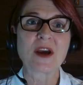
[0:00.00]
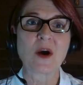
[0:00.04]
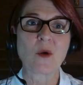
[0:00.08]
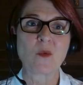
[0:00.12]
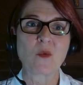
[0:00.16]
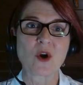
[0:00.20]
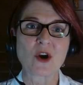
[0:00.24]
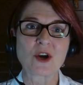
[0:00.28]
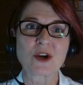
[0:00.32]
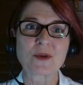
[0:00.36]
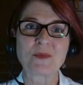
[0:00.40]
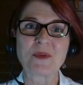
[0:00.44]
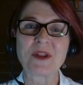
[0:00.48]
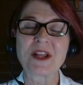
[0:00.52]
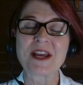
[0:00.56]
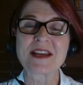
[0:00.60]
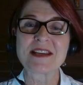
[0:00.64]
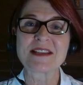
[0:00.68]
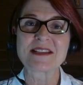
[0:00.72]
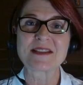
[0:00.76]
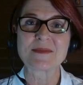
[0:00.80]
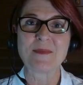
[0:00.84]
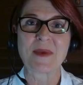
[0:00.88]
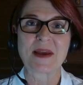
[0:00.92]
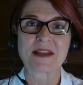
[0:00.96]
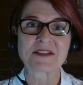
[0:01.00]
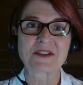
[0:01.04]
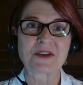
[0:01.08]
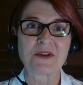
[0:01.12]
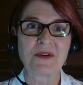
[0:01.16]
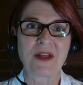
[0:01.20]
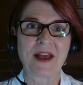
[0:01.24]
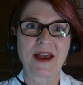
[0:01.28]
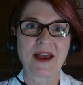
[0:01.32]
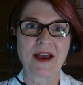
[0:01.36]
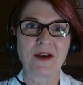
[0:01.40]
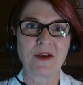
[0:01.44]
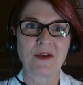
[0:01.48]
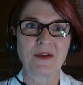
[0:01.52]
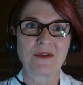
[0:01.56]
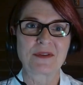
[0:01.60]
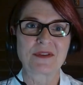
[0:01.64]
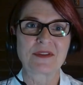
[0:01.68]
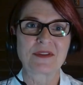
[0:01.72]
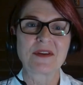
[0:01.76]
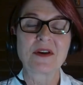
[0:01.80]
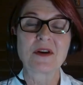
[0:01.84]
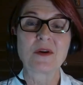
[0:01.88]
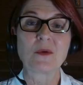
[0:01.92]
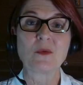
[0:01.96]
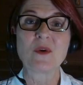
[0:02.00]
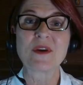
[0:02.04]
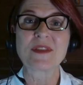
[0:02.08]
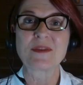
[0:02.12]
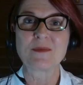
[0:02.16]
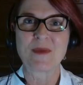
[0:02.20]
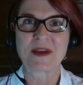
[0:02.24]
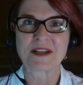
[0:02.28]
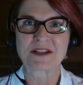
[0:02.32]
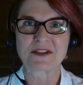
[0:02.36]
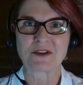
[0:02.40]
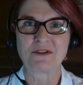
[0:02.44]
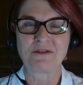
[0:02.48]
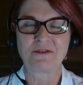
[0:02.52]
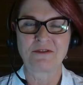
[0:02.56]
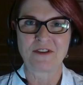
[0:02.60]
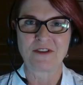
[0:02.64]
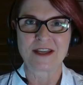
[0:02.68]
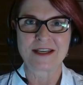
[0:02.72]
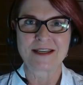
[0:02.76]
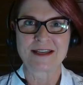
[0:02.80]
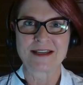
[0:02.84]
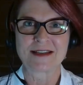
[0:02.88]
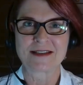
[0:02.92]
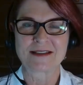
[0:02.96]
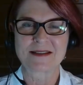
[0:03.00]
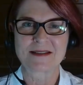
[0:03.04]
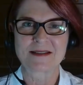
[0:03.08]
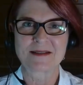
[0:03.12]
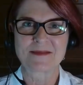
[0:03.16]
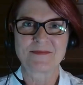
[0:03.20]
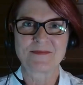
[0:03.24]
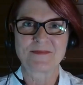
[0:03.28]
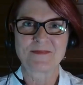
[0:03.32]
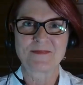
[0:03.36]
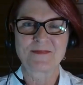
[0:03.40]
workplace mental health with mental fitness.